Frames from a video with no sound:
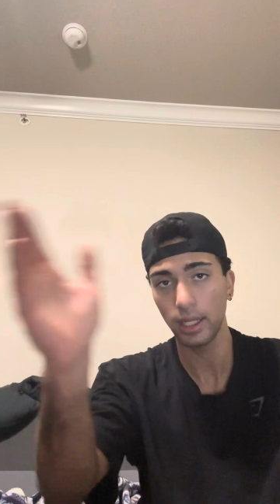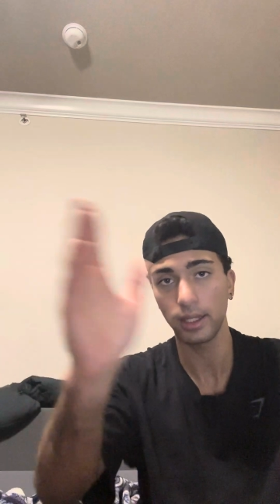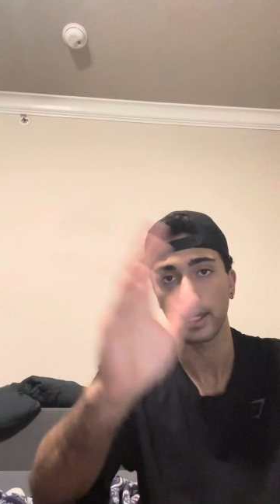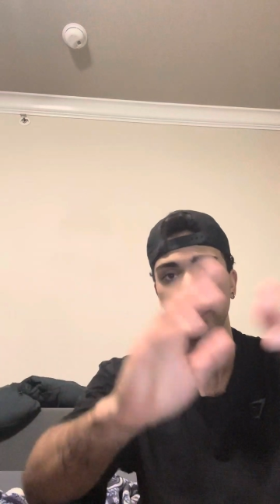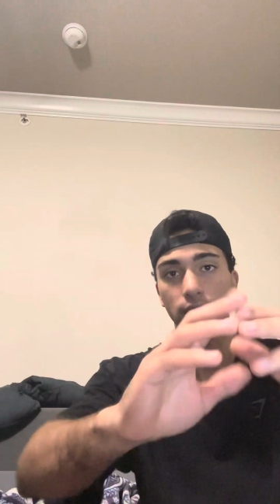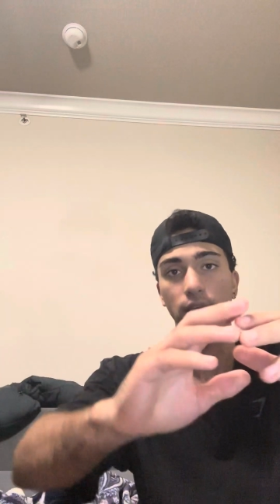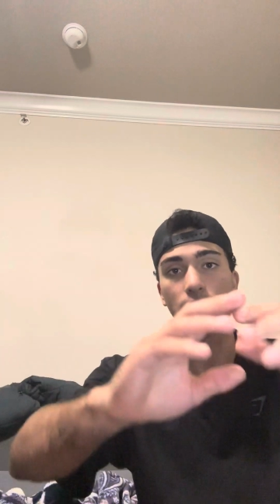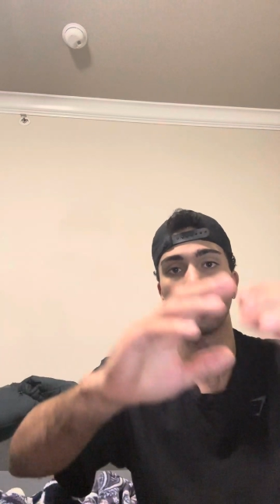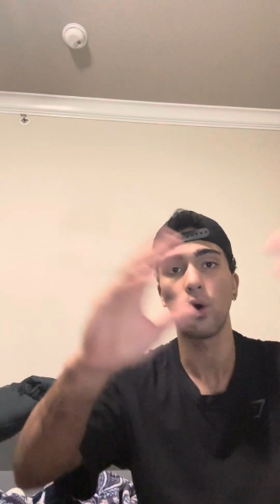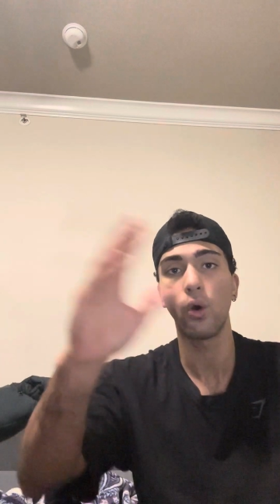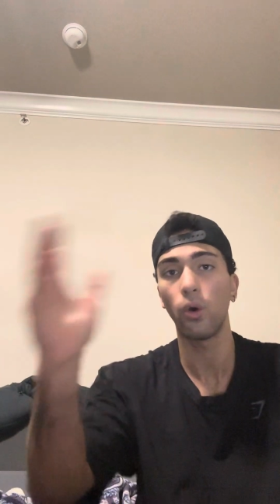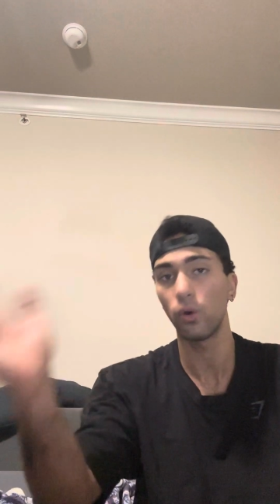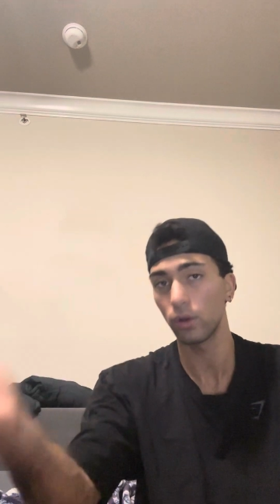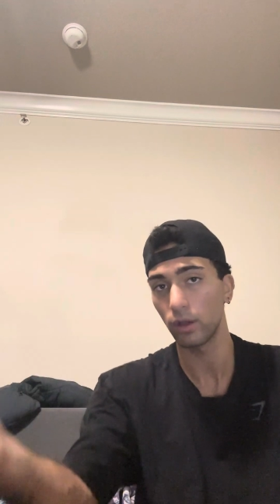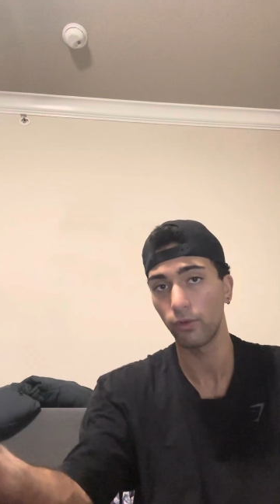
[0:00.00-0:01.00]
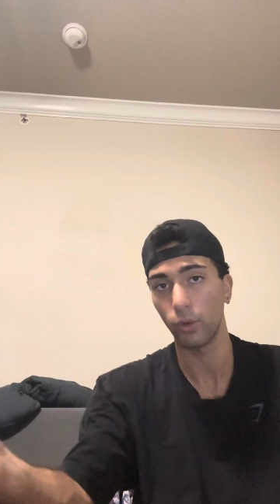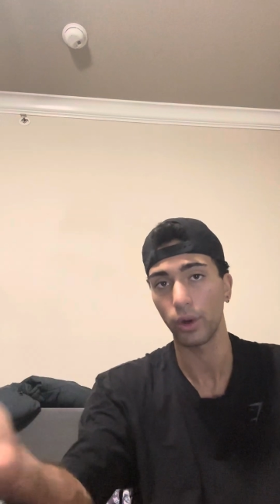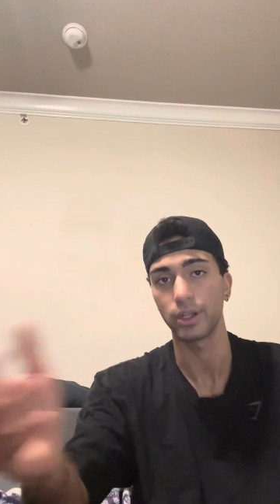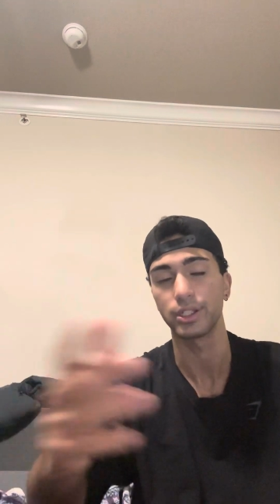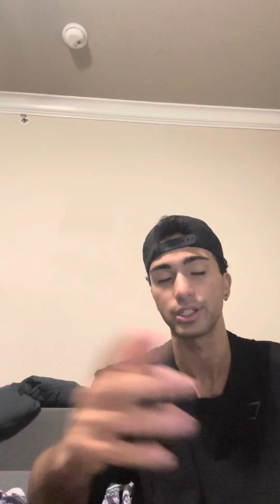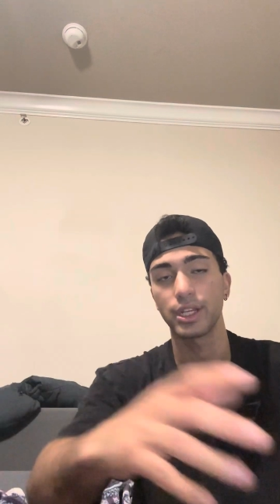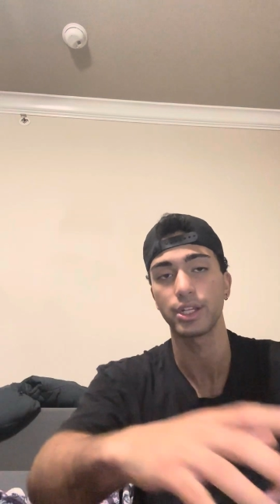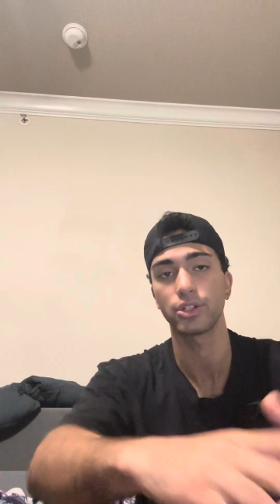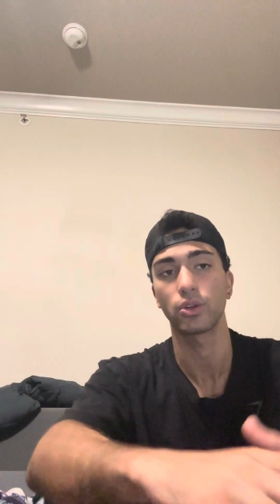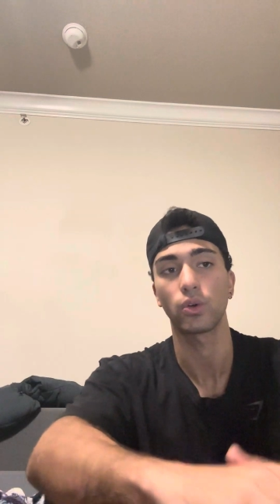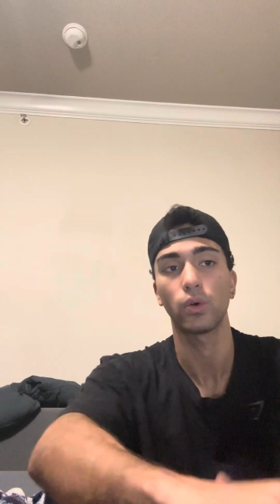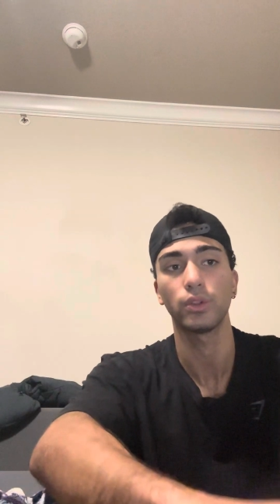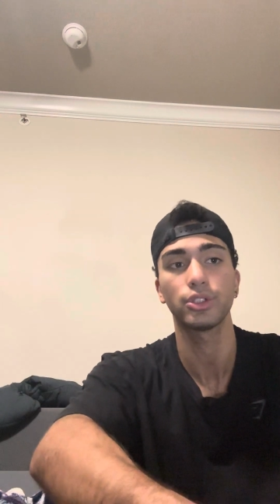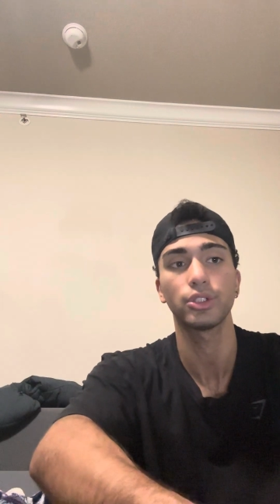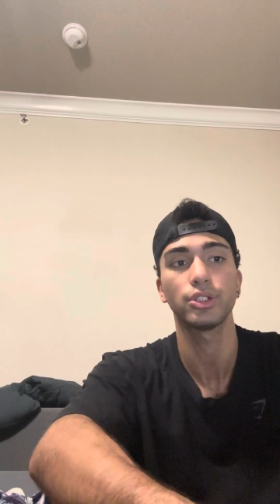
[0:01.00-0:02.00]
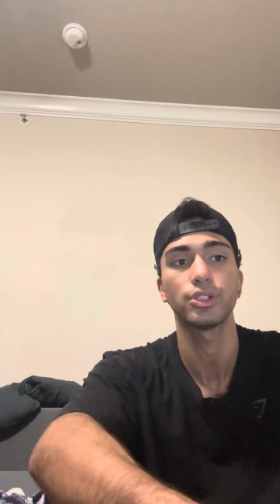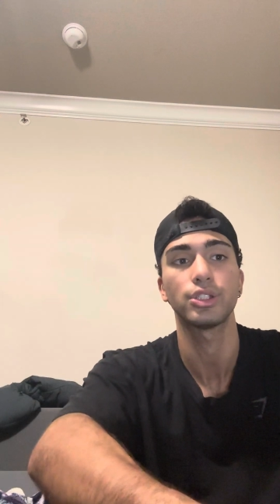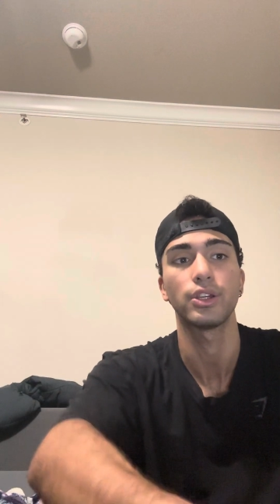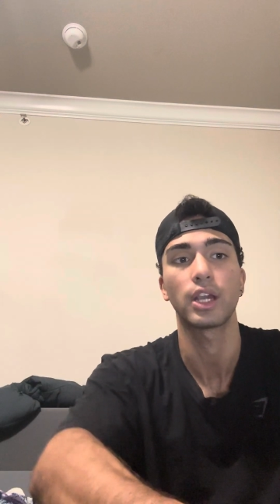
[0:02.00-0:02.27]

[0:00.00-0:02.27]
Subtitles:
like the whole of organizational cultures.